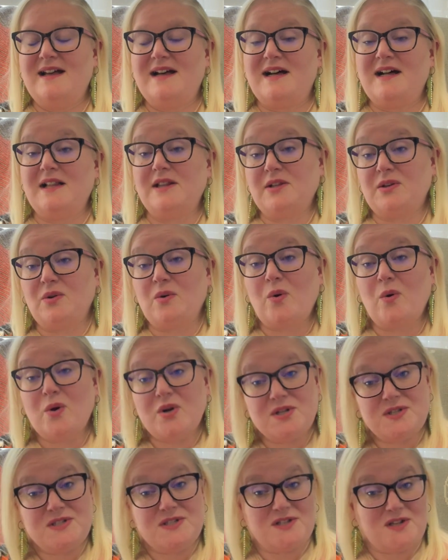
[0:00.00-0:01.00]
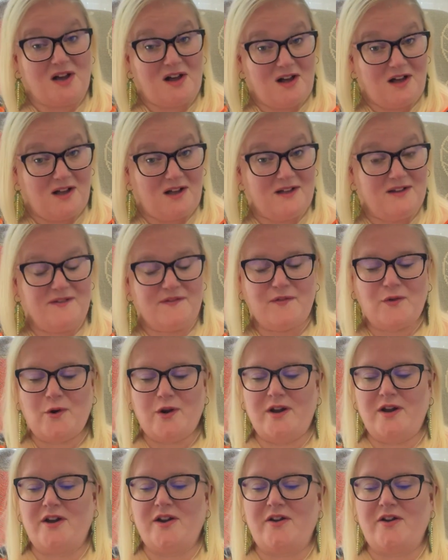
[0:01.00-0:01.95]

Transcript: a little horse stall for her